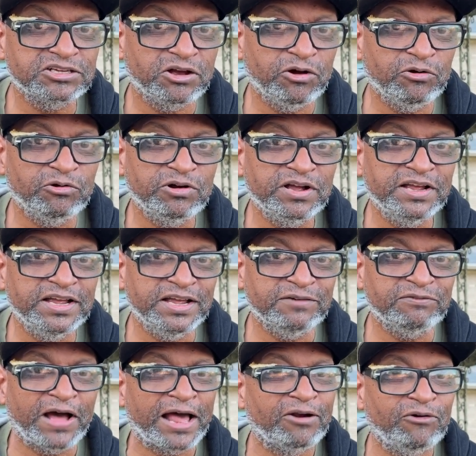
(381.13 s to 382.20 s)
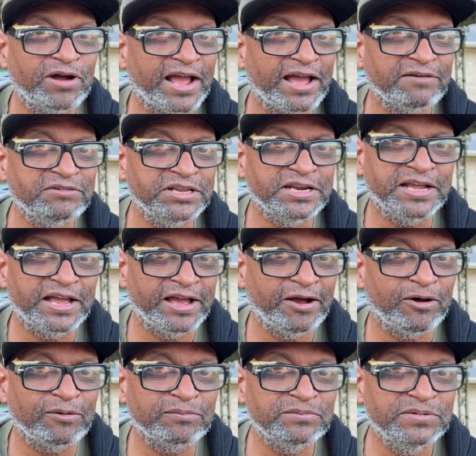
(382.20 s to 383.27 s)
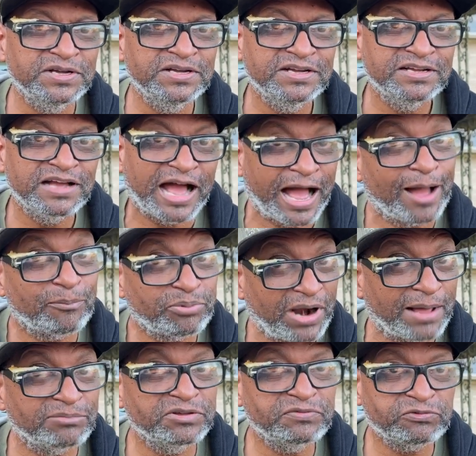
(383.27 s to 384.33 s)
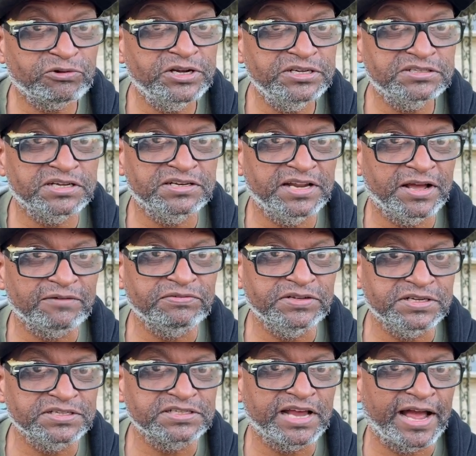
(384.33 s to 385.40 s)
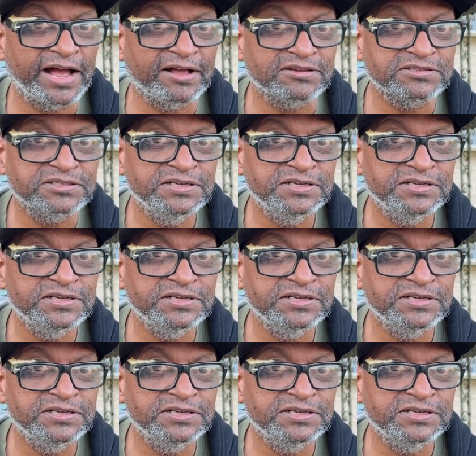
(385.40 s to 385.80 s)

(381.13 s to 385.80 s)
So if I don't have any help, I'll probably freeze to death in this house.